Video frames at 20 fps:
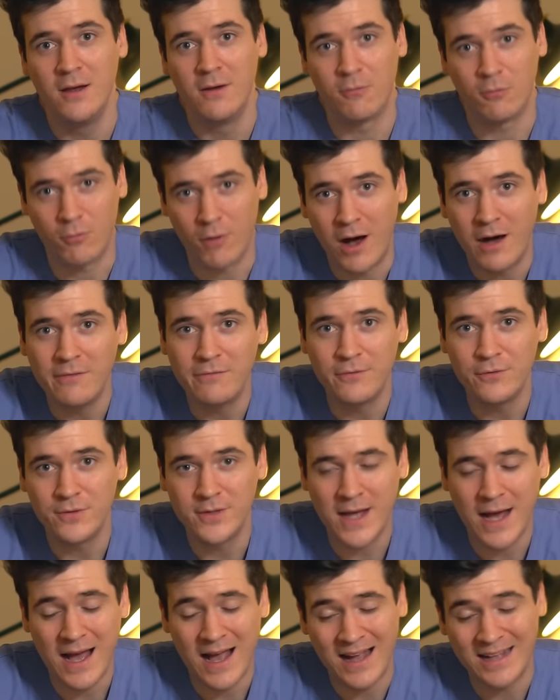raw food
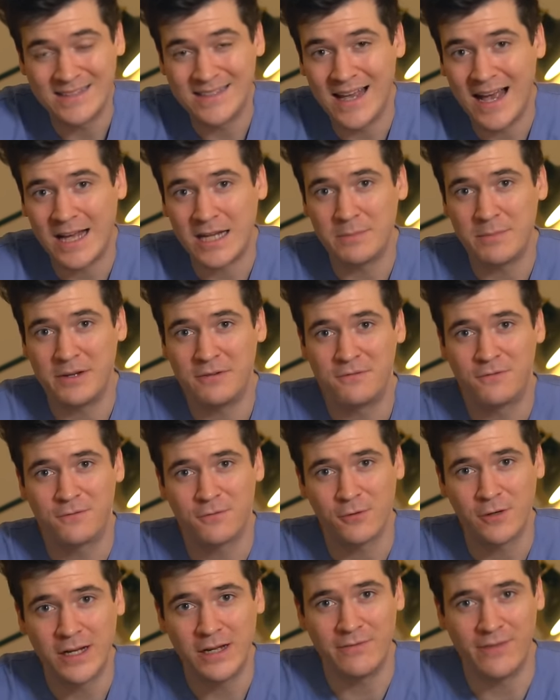diets had to be
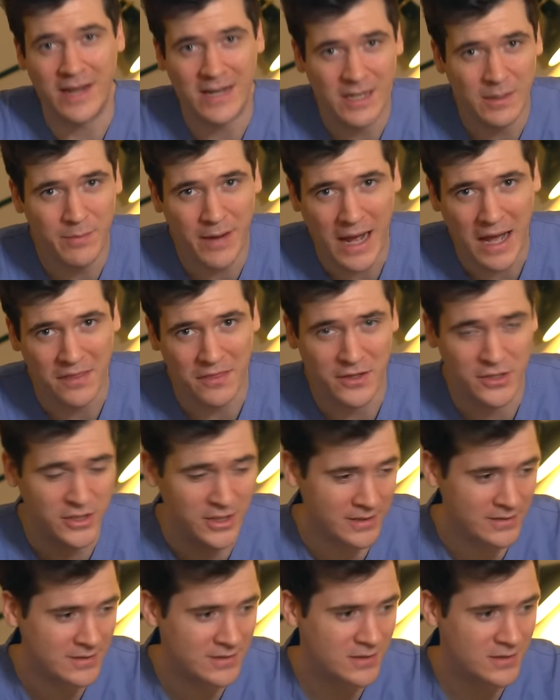free of any pathogens,